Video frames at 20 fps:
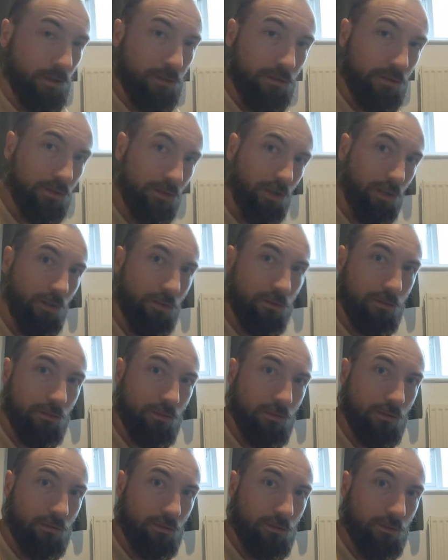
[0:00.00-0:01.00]
So
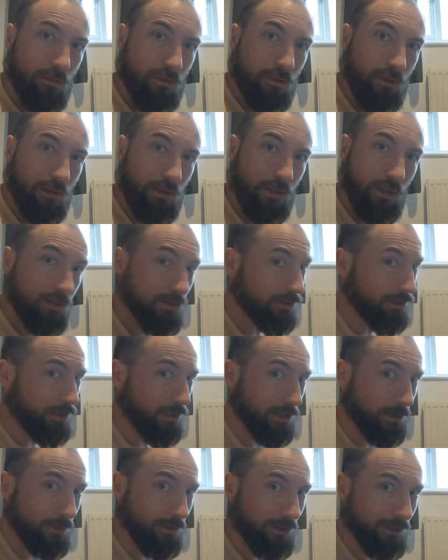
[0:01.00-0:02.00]
let's see
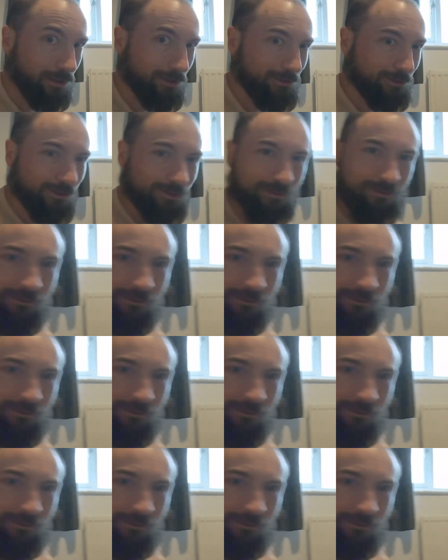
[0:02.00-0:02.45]
how it goes.